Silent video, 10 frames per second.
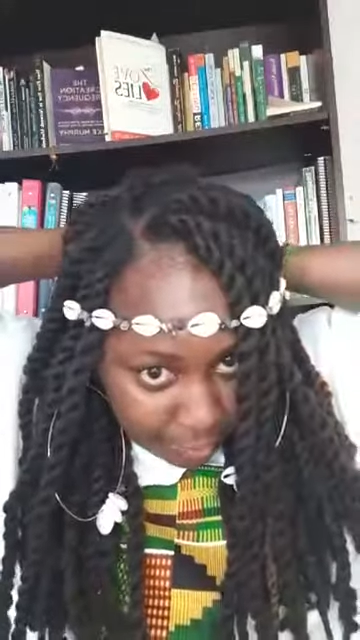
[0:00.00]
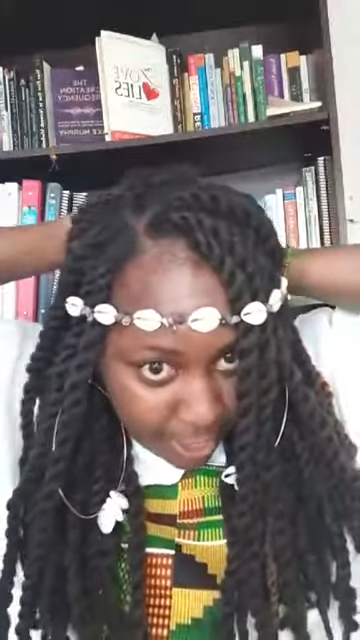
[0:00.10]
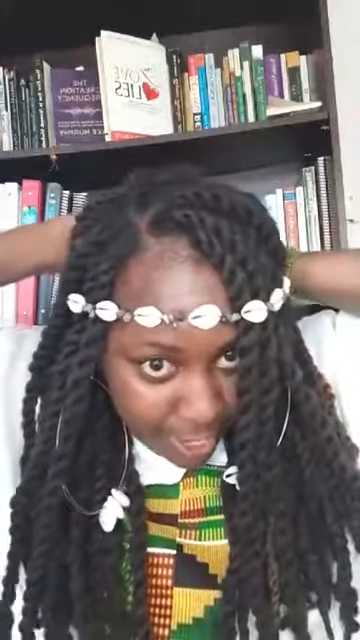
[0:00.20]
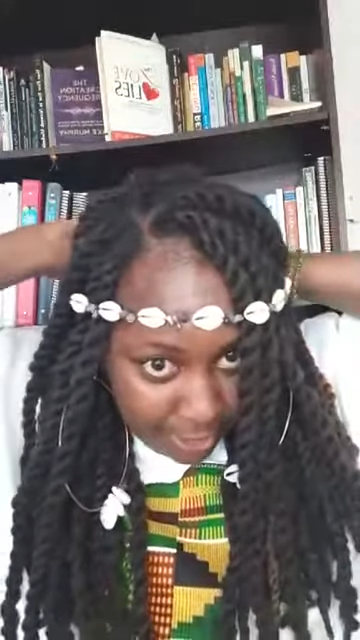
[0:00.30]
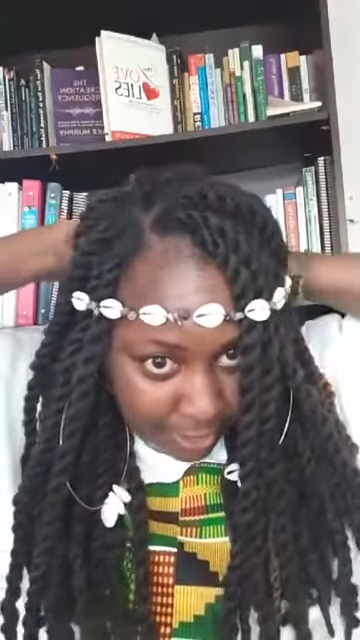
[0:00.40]

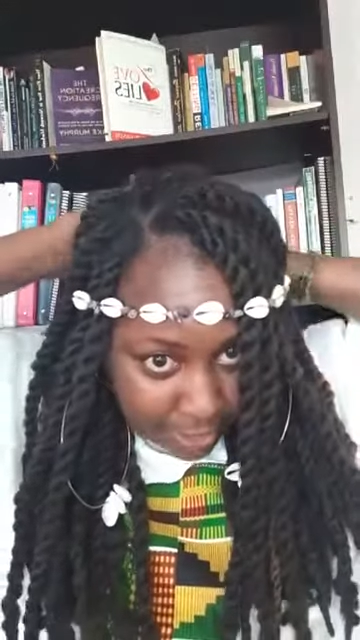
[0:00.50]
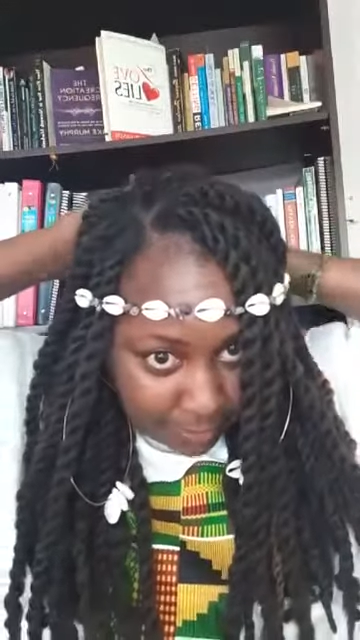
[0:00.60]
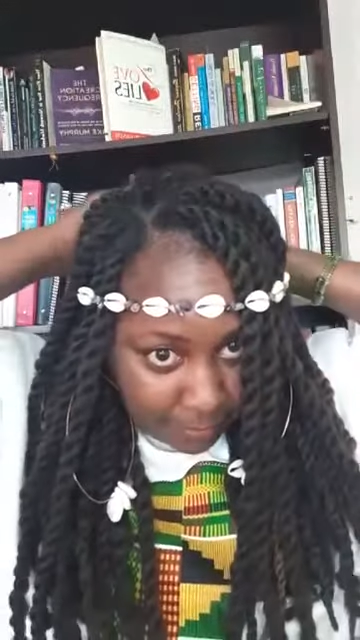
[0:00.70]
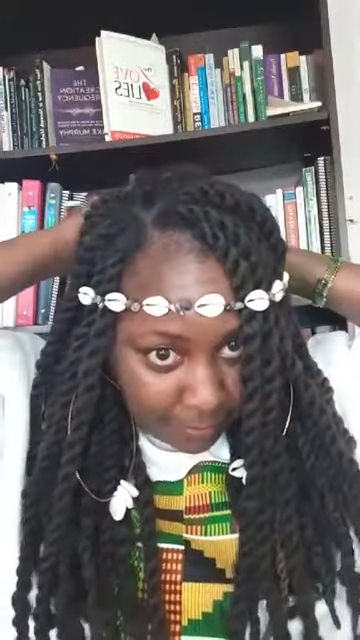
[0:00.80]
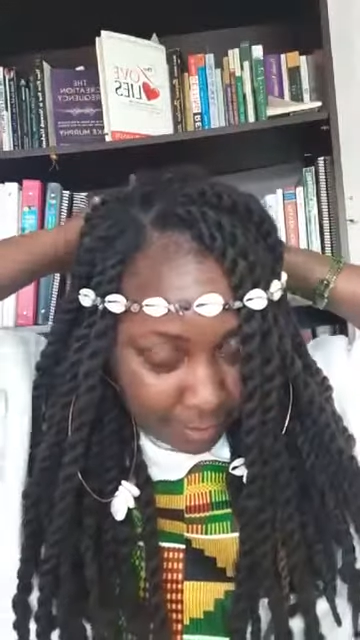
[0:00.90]
wires,
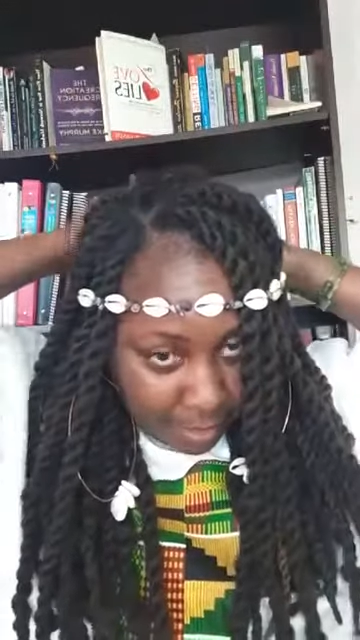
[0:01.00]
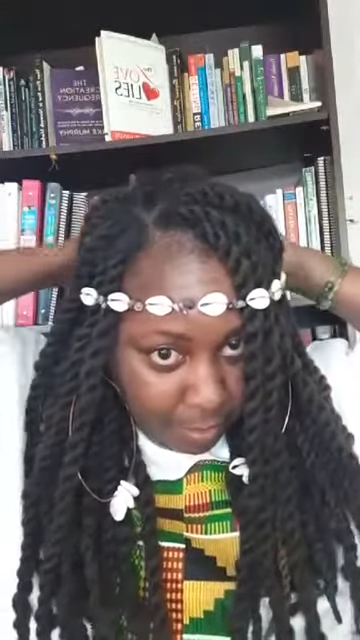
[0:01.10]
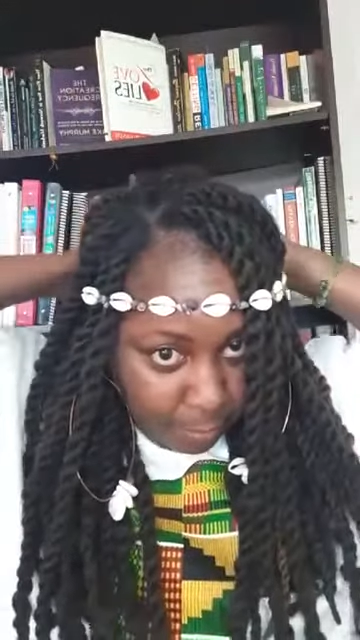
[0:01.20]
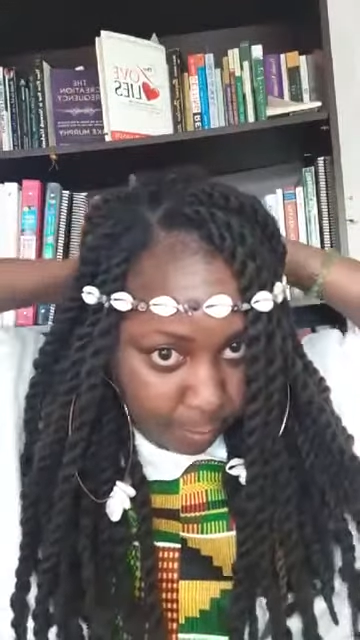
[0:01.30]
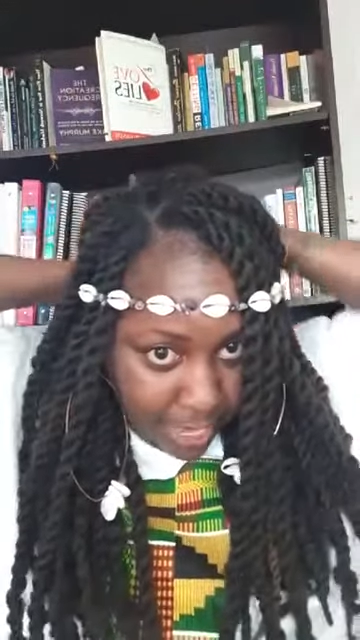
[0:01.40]

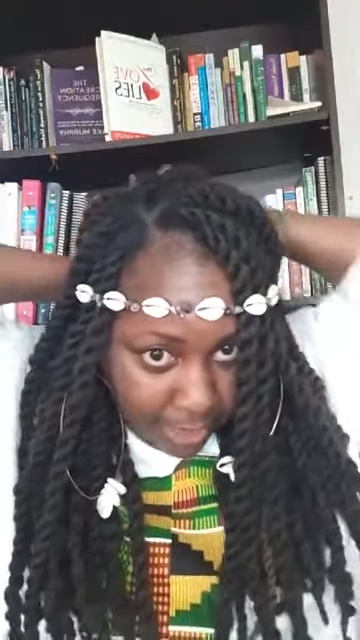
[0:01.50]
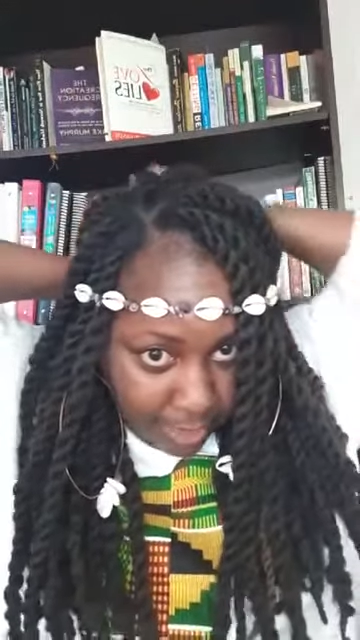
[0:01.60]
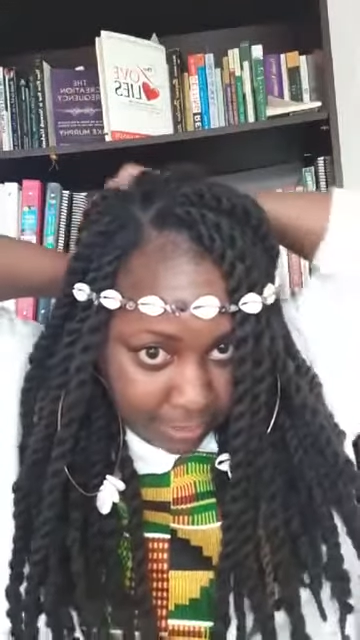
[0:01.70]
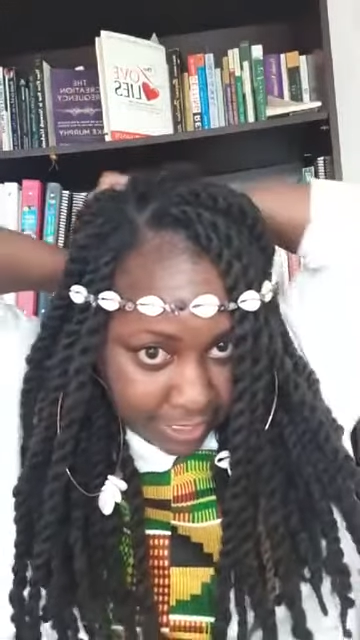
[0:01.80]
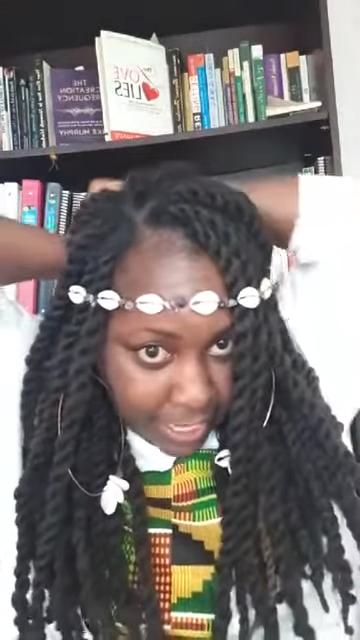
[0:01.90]
wind
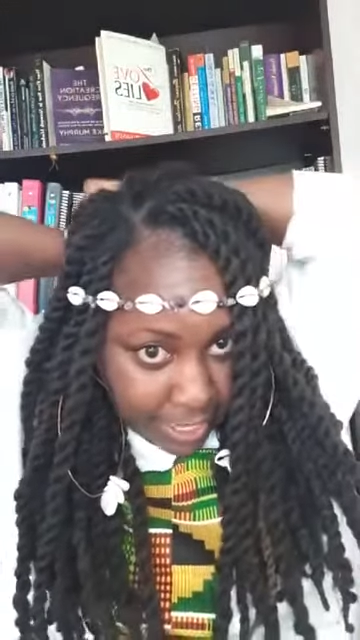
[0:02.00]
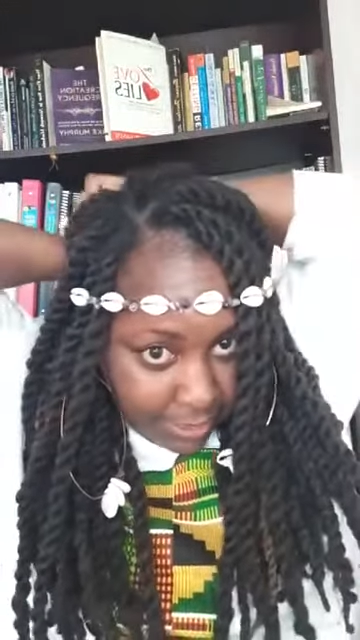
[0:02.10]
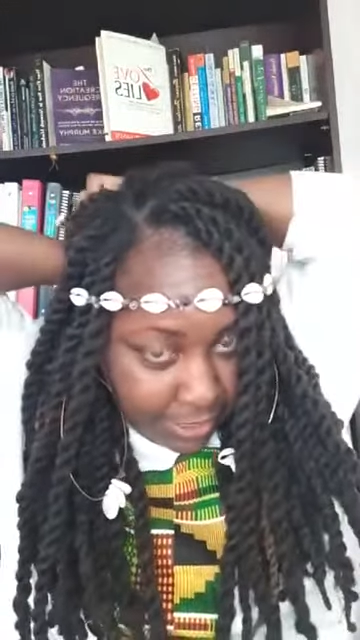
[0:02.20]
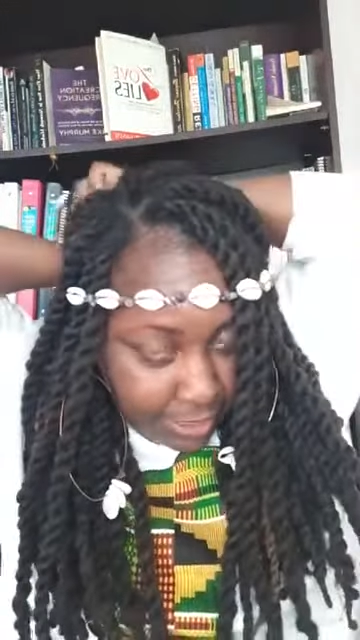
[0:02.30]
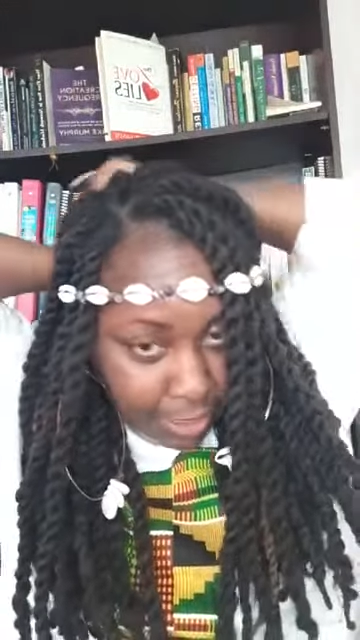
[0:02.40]
them
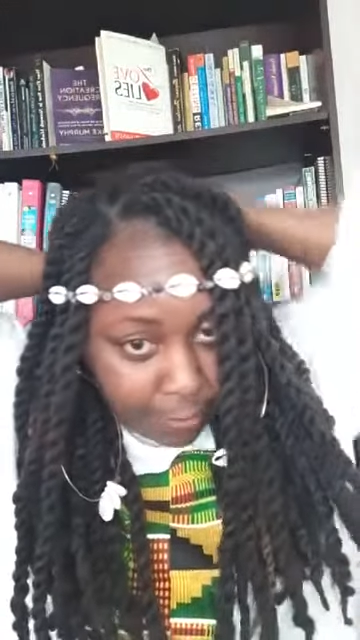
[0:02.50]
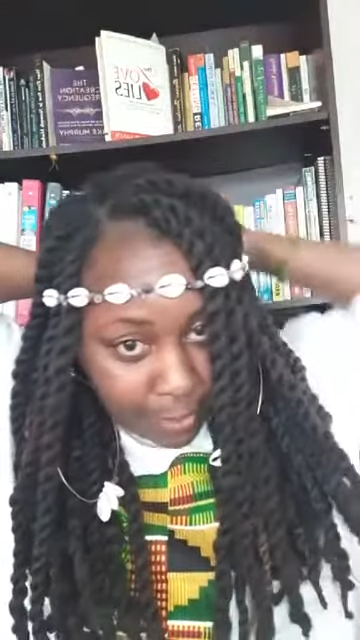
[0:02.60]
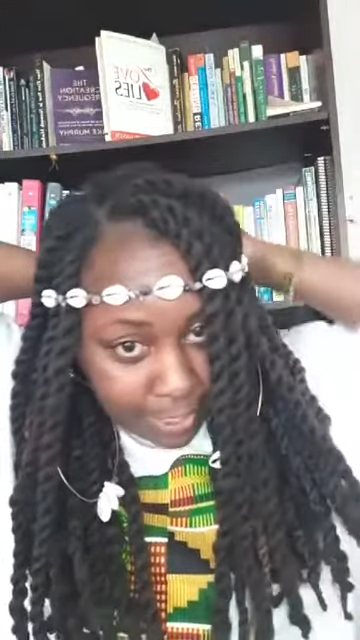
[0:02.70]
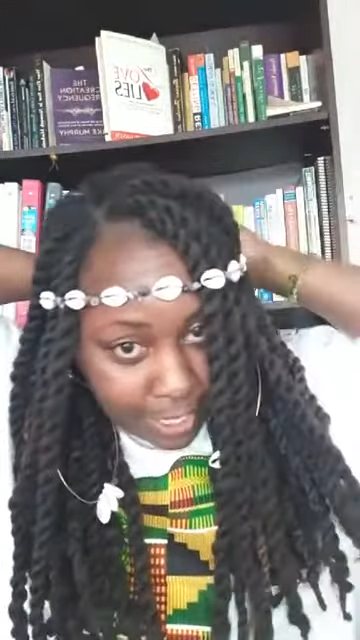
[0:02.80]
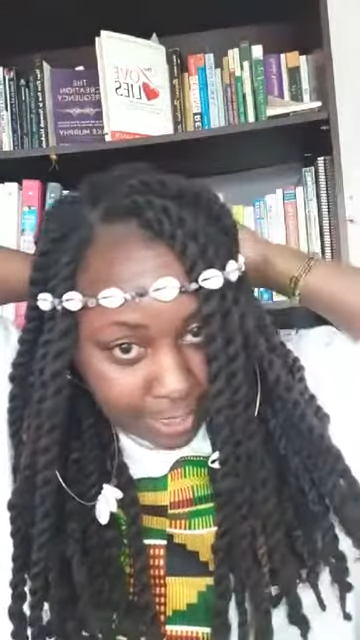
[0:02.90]
together. It's so weird.